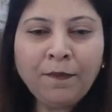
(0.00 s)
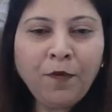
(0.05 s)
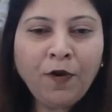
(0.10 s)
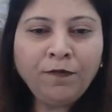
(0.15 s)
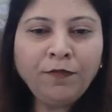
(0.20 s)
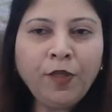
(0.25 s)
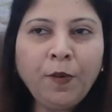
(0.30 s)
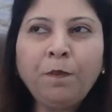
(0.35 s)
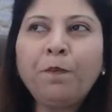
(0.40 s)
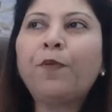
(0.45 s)

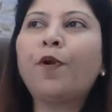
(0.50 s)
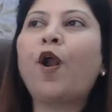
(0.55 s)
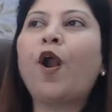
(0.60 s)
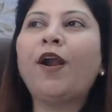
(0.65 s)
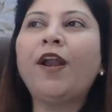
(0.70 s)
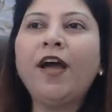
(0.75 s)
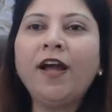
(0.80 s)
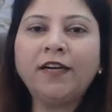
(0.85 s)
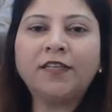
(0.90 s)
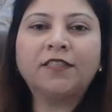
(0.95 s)
of the
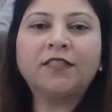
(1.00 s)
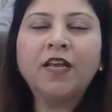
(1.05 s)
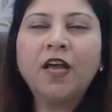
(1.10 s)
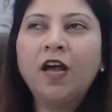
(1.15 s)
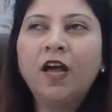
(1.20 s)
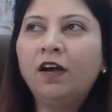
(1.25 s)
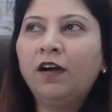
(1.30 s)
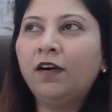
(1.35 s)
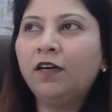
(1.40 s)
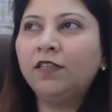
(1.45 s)
products,
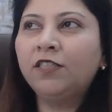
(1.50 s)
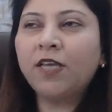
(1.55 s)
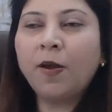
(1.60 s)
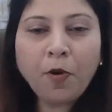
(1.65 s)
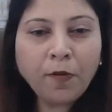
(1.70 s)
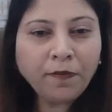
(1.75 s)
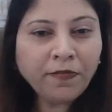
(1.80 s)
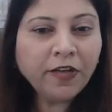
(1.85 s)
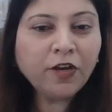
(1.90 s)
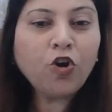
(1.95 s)
some
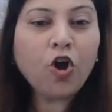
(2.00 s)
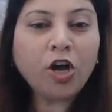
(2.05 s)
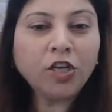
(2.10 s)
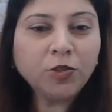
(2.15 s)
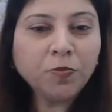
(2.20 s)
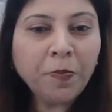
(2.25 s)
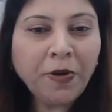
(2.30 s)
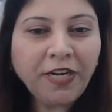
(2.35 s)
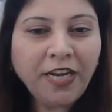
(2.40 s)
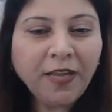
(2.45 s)
of the
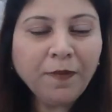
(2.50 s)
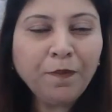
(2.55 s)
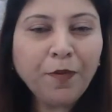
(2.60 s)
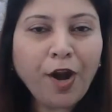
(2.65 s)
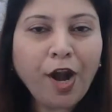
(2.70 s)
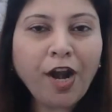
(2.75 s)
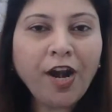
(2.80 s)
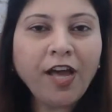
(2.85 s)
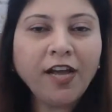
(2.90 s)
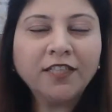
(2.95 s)
cosmetic
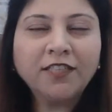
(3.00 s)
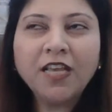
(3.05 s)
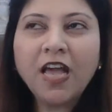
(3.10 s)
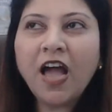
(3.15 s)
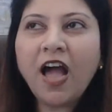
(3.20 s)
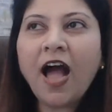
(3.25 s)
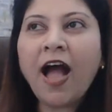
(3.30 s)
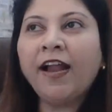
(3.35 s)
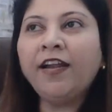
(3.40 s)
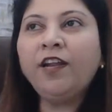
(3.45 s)
products
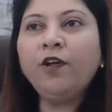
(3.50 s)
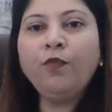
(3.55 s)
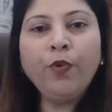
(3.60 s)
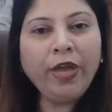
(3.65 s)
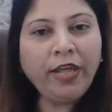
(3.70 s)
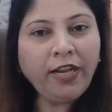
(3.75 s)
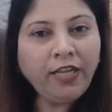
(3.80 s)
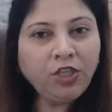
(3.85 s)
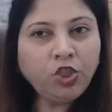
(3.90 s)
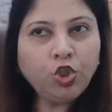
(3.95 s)
at a
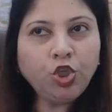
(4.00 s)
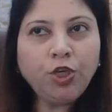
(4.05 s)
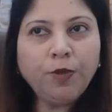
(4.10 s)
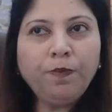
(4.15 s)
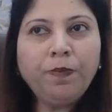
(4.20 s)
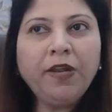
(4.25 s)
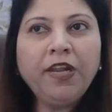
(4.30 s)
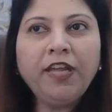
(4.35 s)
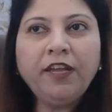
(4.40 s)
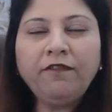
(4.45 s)
very cheap
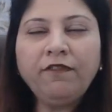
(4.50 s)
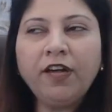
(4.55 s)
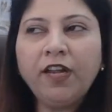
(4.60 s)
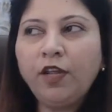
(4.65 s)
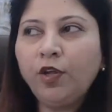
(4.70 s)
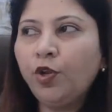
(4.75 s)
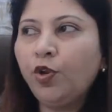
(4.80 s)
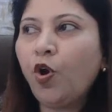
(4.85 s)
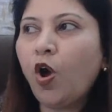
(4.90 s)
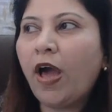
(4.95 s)
level,
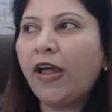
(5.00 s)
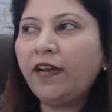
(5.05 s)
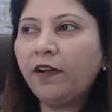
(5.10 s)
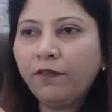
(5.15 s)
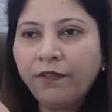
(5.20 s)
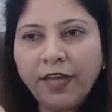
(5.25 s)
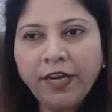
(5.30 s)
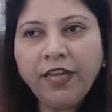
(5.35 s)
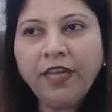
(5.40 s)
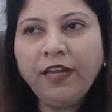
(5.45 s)
at a
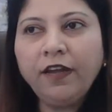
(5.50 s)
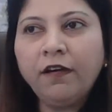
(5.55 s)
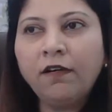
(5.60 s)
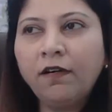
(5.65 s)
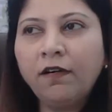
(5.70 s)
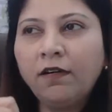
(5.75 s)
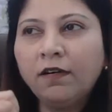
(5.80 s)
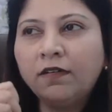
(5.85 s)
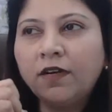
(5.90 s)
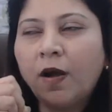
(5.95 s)
very
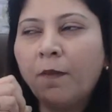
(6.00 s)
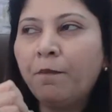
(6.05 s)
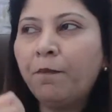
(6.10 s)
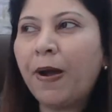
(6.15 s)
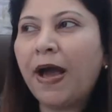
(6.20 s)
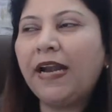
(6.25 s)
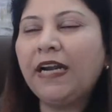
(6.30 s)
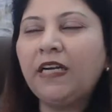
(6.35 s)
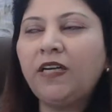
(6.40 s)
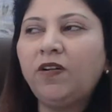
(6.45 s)

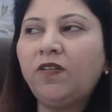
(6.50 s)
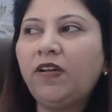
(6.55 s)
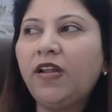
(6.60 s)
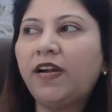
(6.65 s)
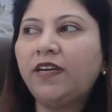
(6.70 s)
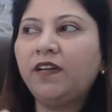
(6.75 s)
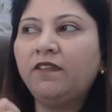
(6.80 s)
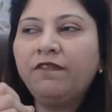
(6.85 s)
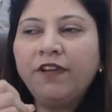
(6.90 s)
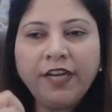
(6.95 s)
comparatively
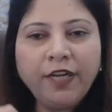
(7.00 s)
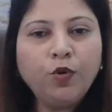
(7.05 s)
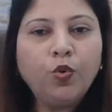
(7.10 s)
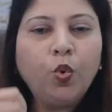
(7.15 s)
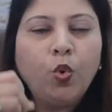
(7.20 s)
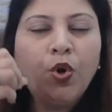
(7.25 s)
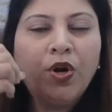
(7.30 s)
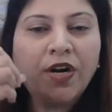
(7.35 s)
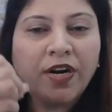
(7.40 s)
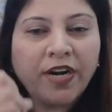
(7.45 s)
at a very
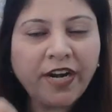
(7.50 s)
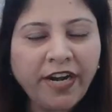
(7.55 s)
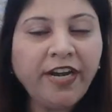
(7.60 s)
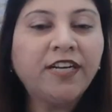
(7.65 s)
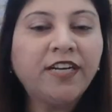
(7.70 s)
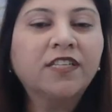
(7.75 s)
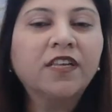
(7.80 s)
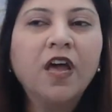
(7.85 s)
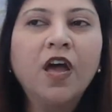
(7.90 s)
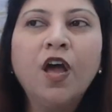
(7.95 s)
good
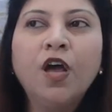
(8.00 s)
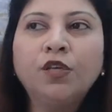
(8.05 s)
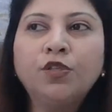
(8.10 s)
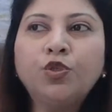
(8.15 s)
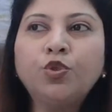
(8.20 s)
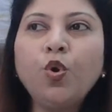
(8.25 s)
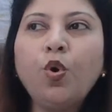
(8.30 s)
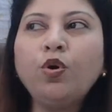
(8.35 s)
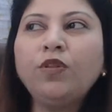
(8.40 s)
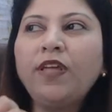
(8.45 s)
rate,
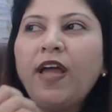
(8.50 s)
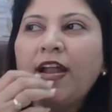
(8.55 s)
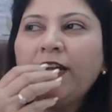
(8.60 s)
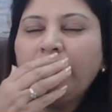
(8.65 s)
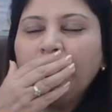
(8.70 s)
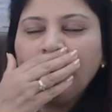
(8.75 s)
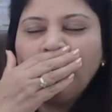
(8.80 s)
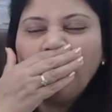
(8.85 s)
so that